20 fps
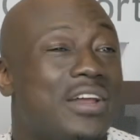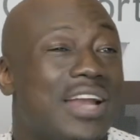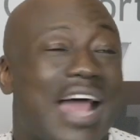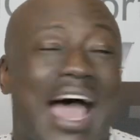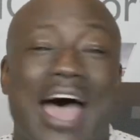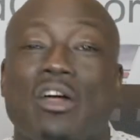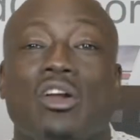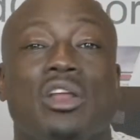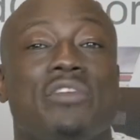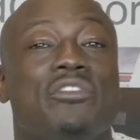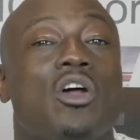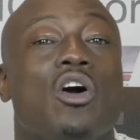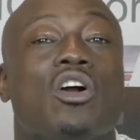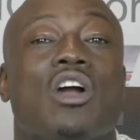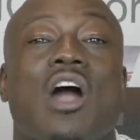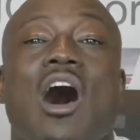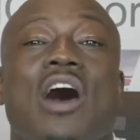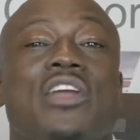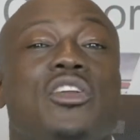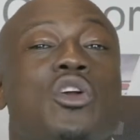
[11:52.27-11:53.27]
and I don't even know
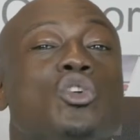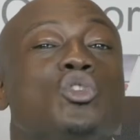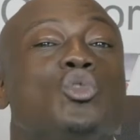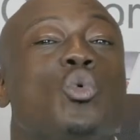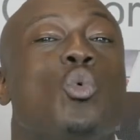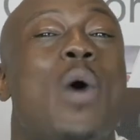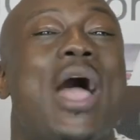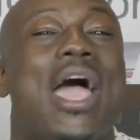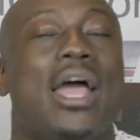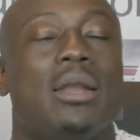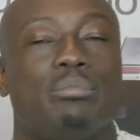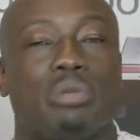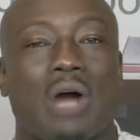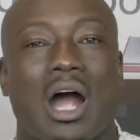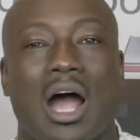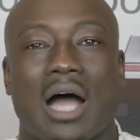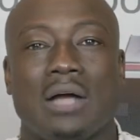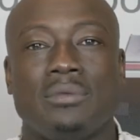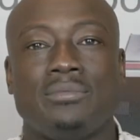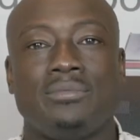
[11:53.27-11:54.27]
God knows when,
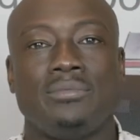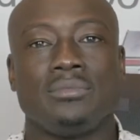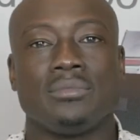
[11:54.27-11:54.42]
bruh.